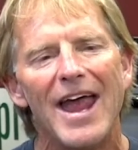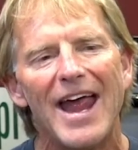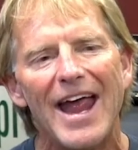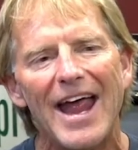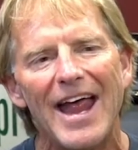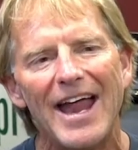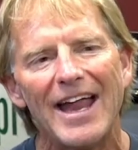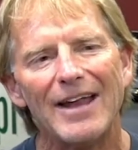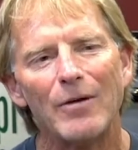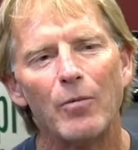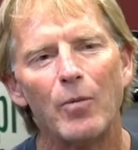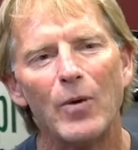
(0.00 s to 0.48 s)

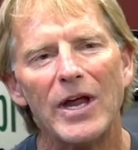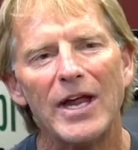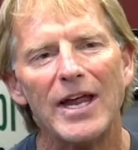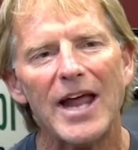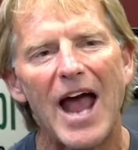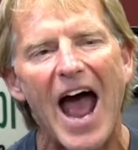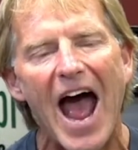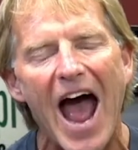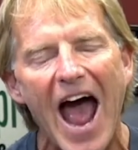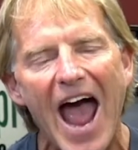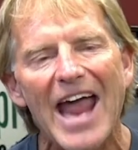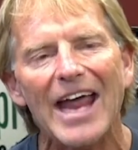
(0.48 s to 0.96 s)
And we,
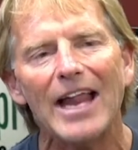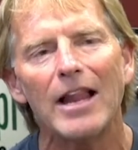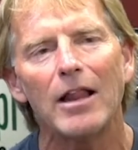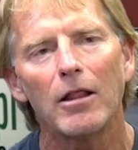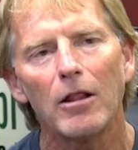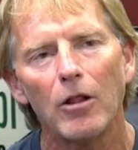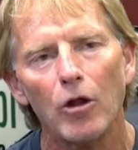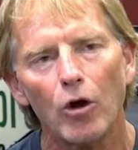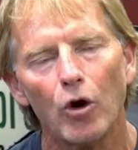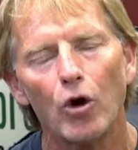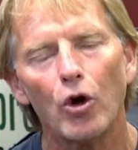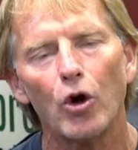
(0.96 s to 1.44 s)
I
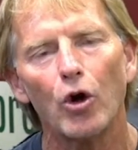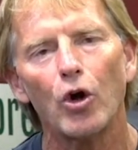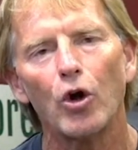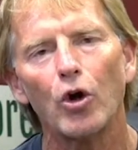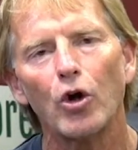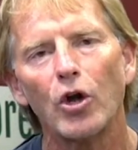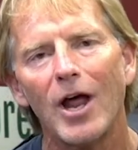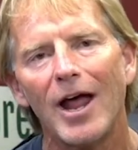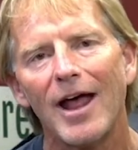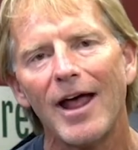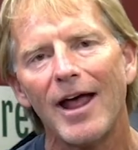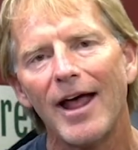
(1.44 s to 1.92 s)

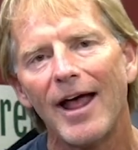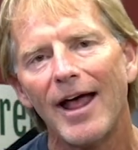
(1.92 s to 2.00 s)
learned